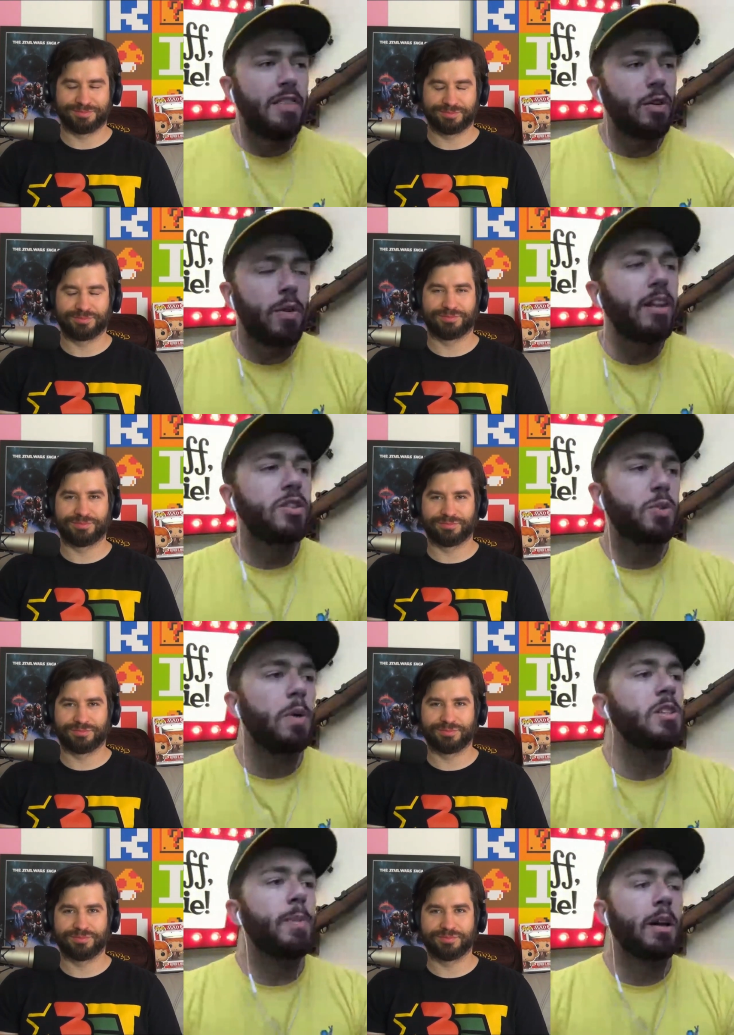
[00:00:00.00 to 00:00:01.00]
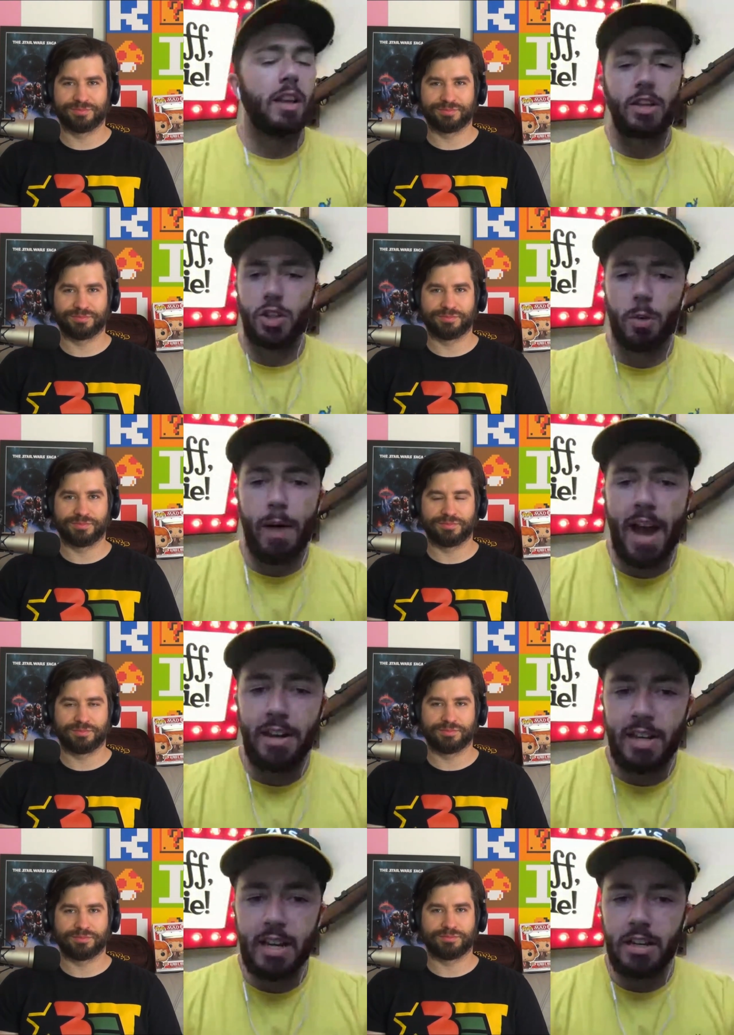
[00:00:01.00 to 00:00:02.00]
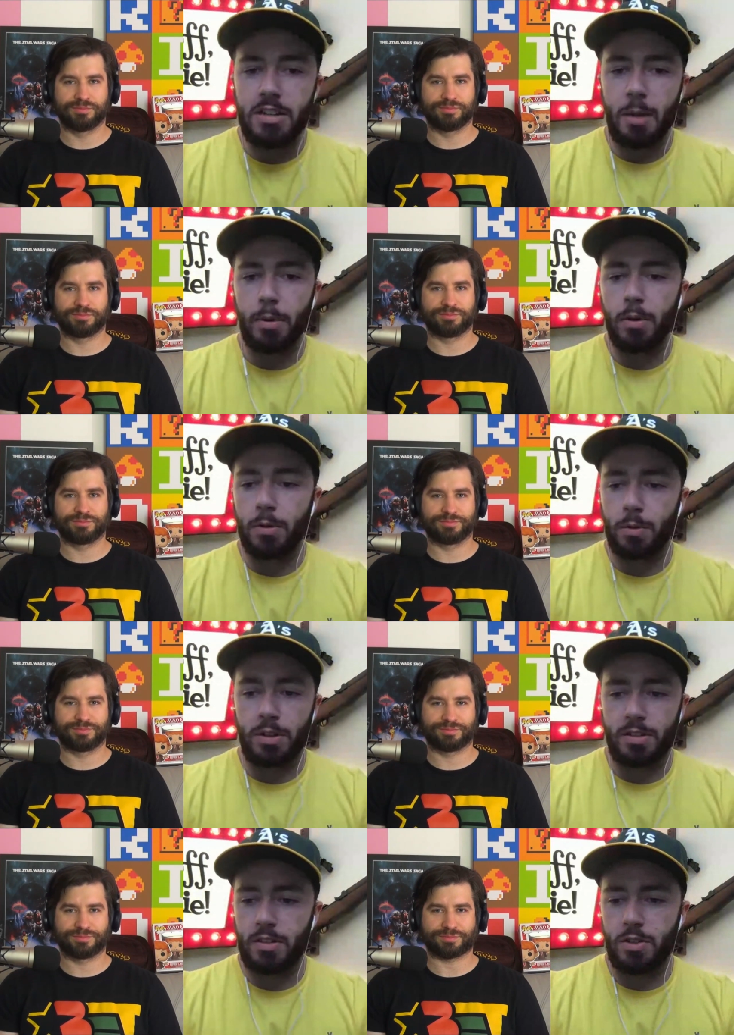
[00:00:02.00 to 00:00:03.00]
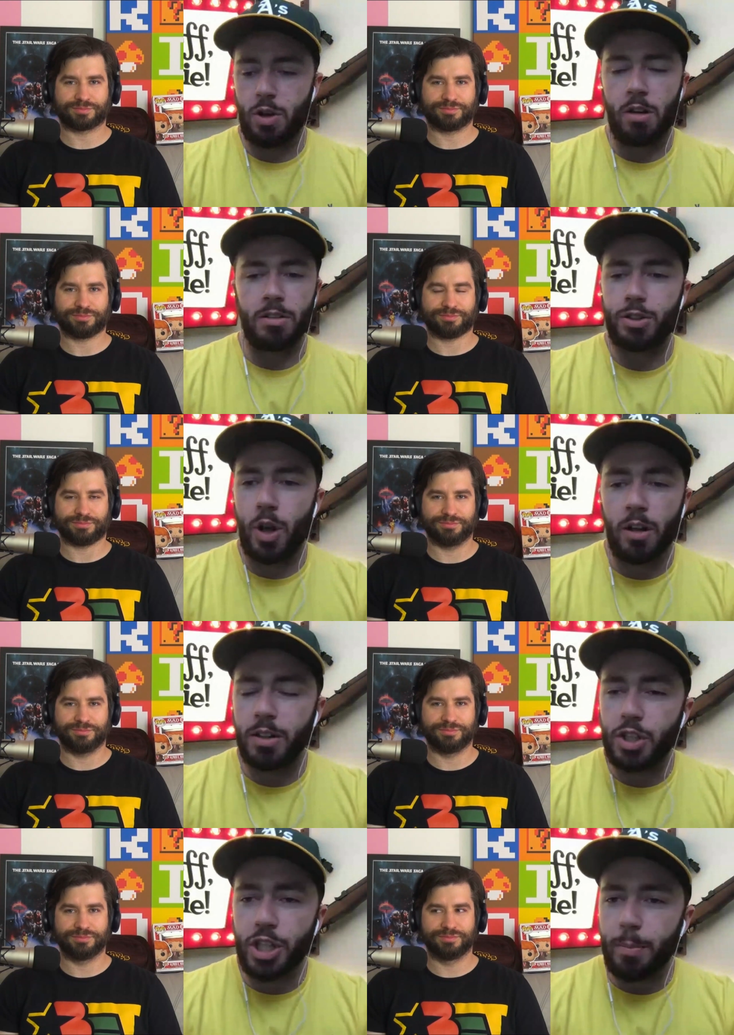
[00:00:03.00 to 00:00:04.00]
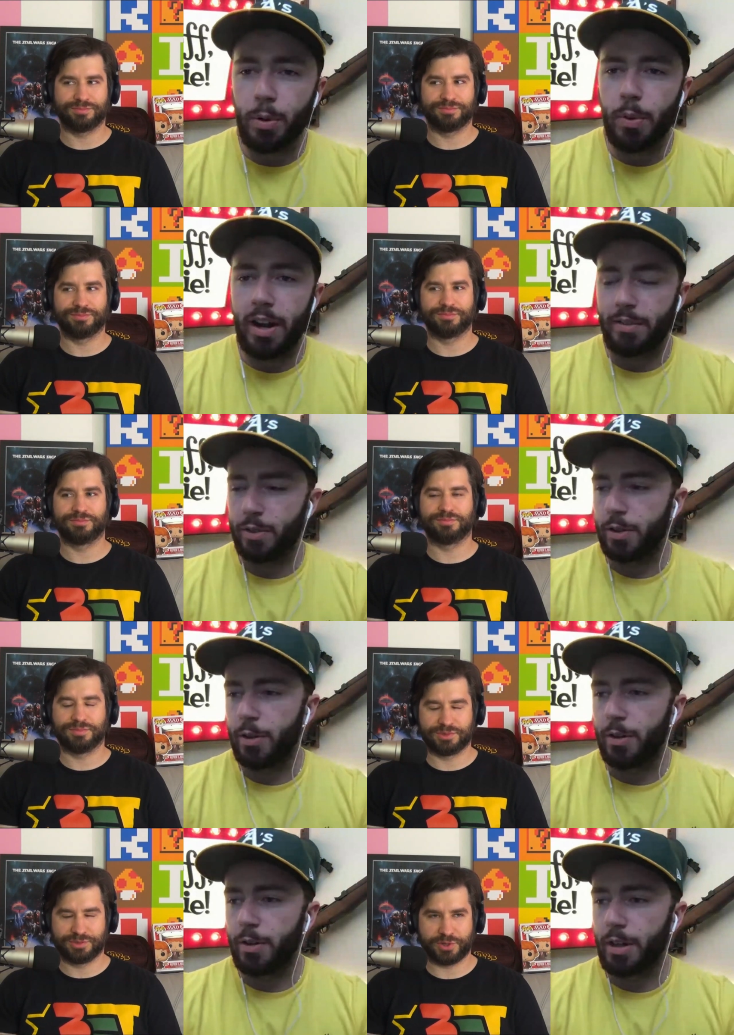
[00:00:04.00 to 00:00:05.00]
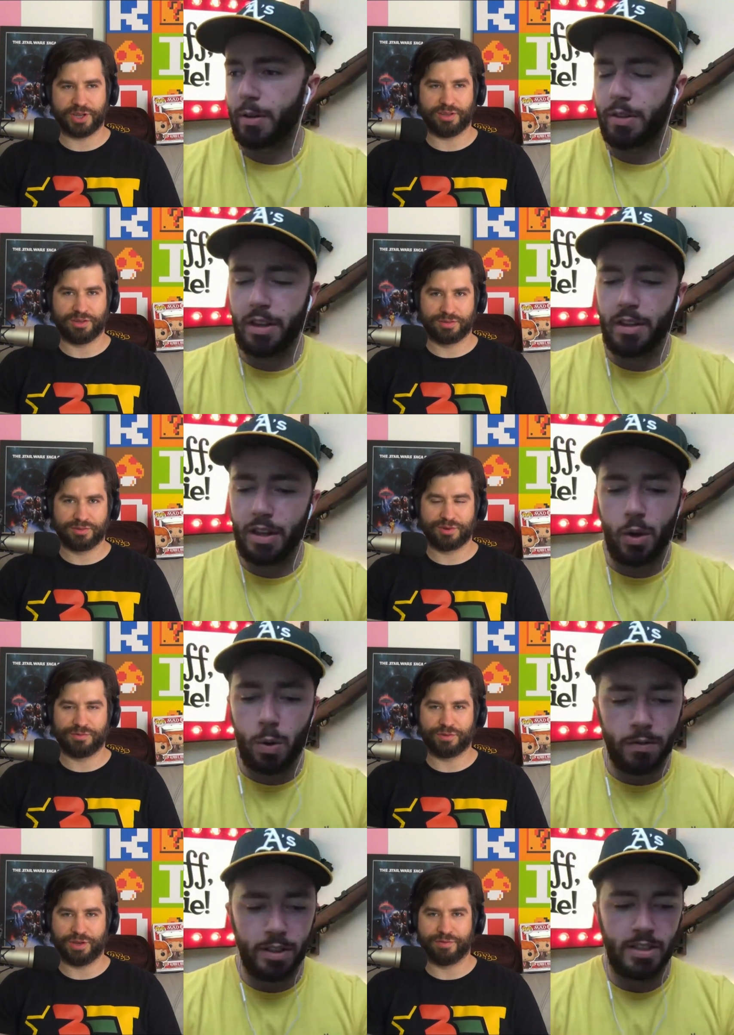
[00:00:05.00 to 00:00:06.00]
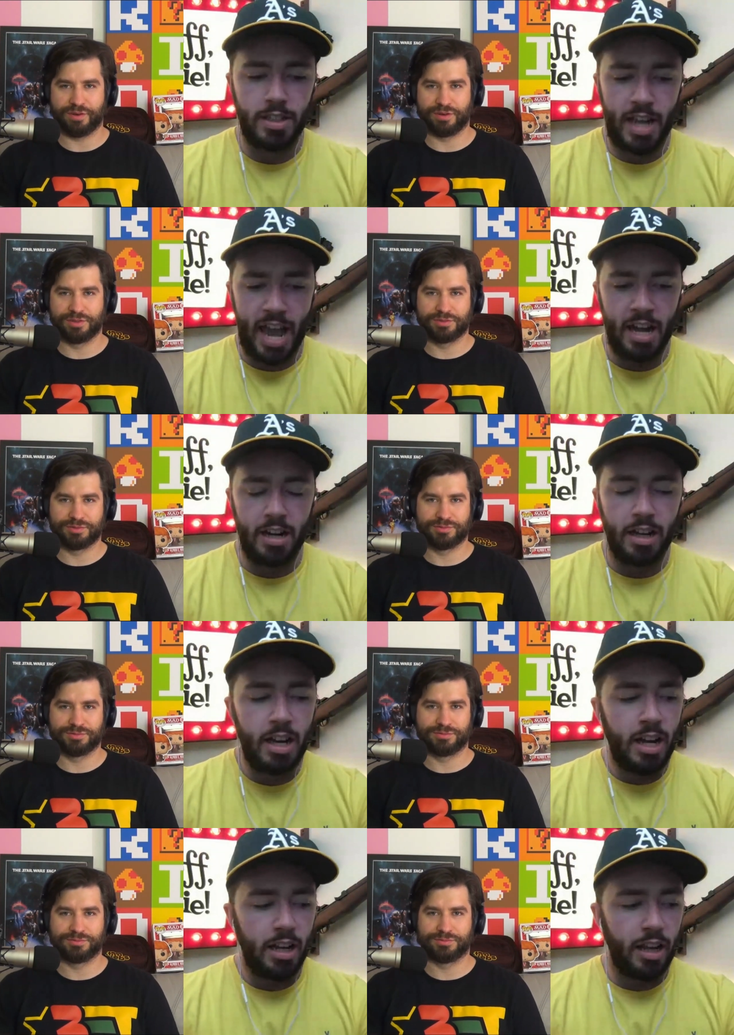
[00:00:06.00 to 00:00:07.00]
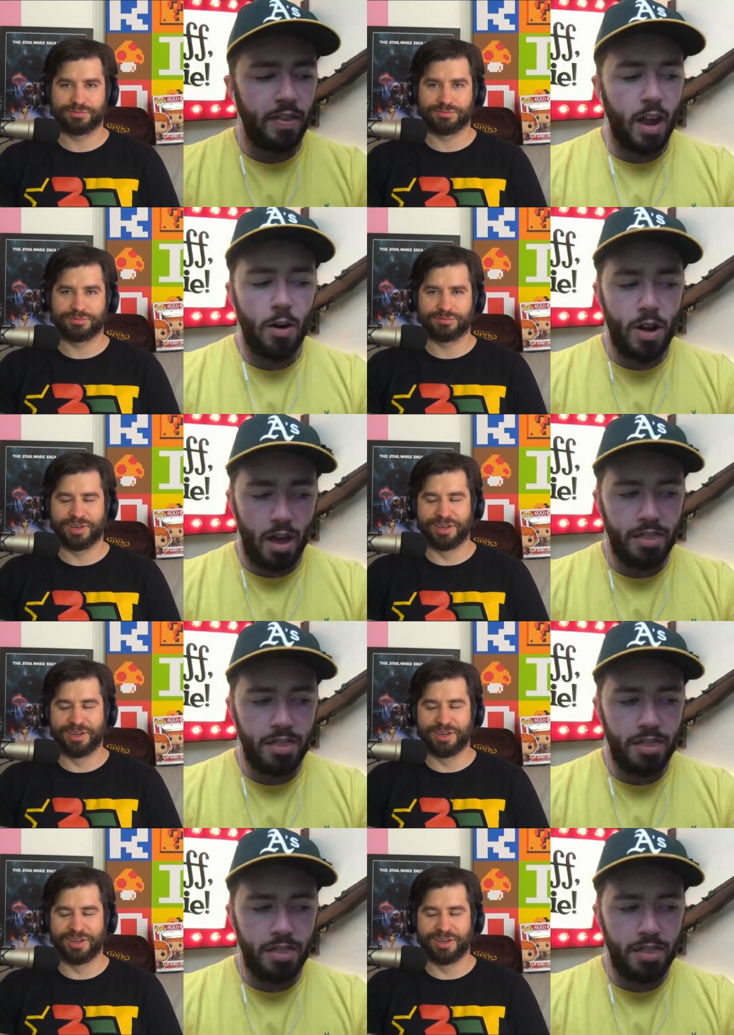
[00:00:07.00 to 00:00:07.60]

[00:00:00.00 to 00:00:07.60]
Speaker 1: And they're writing stories about like Joe Biden eating double what is it chocolate chocolate chip or whatever or right. you know, the, the equivalent flavor. in Canada. Like they are